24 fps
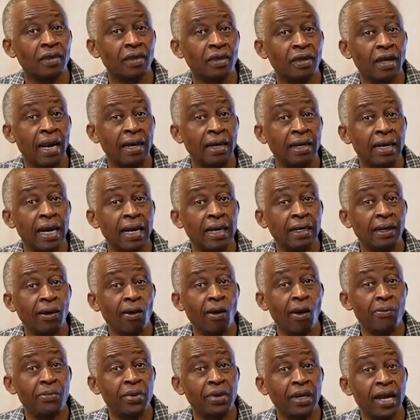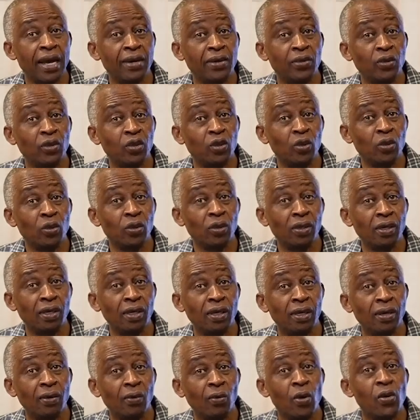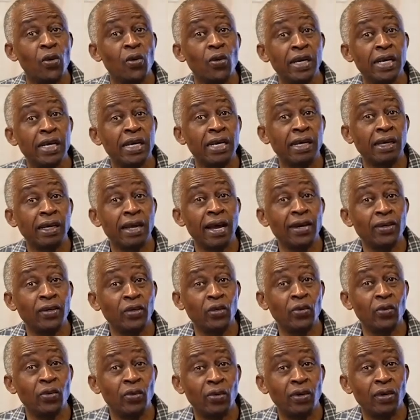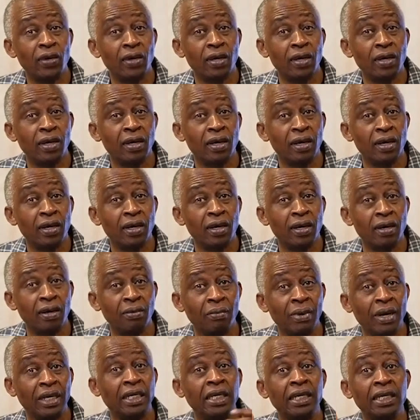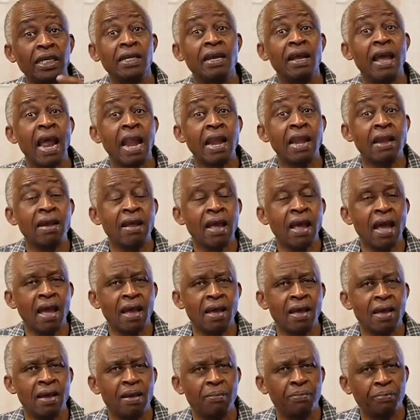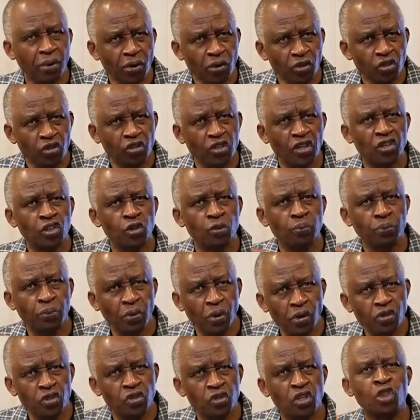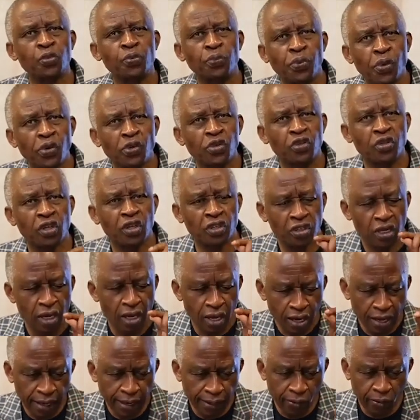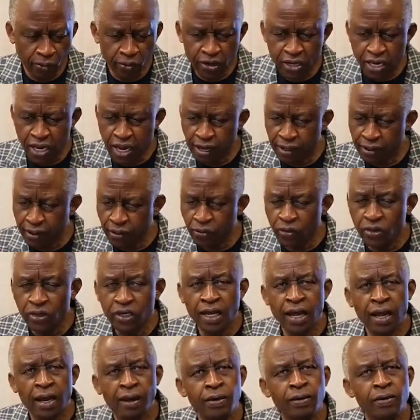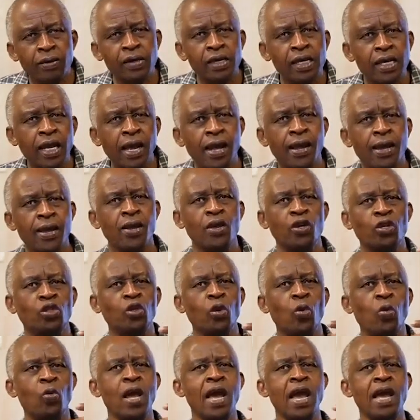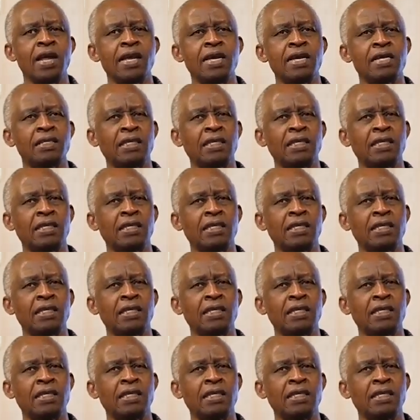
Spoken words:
And there the Lord began to do what only he can do. But did it end there? Process. A little here, a little there, a little there. So where it